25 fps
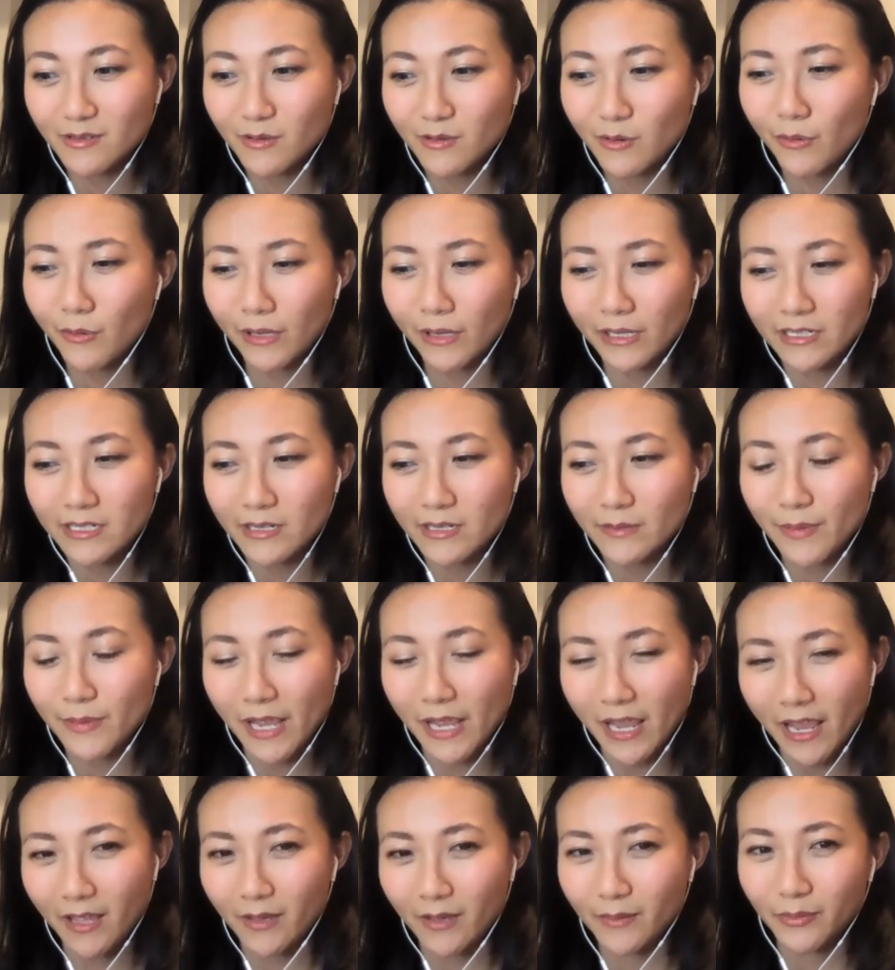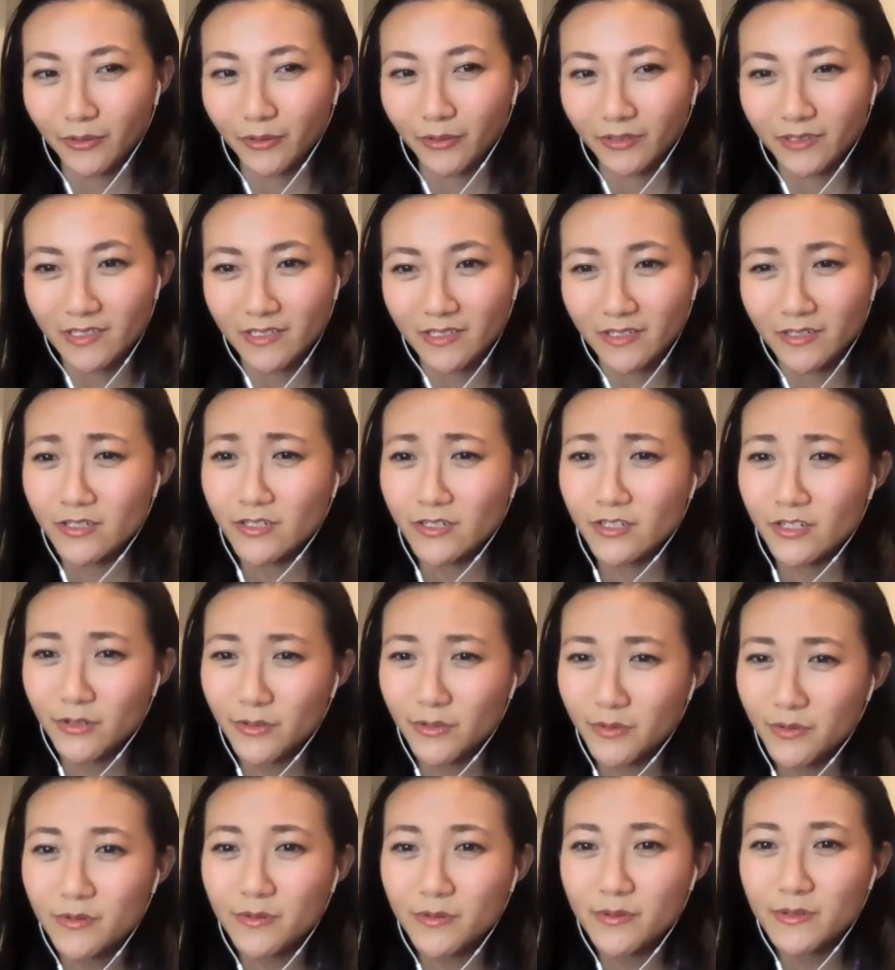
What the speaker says: going to be able to do